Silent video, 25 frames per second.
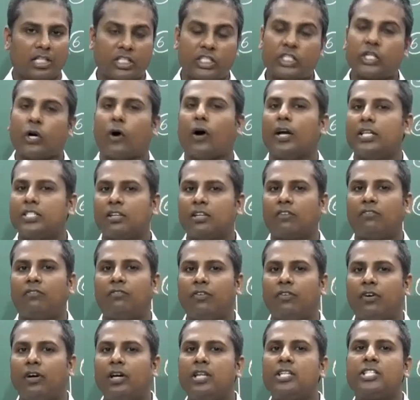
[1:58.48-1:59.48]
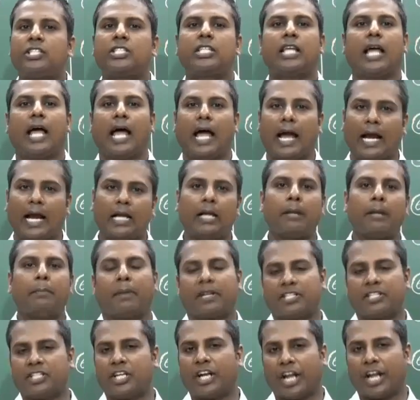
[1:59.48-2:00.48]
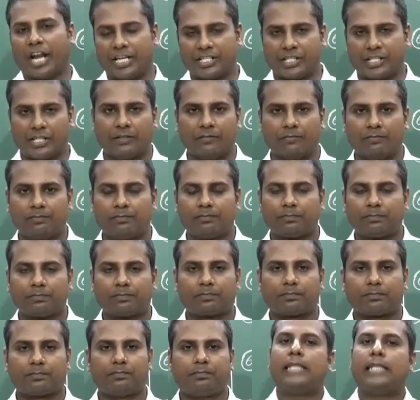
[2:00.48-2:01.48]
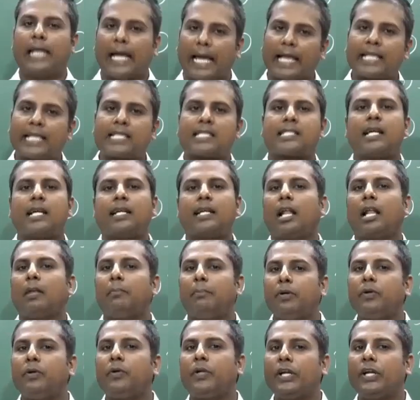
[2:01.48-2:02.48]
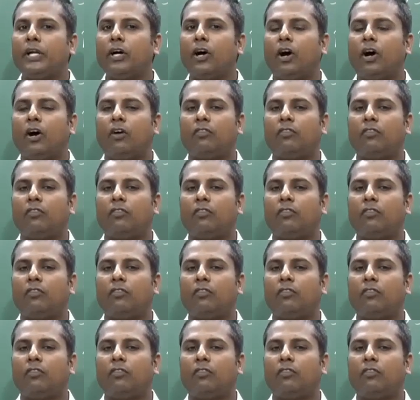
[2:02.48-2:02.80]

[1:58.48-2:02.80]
the choice of words and presentation. The external beauty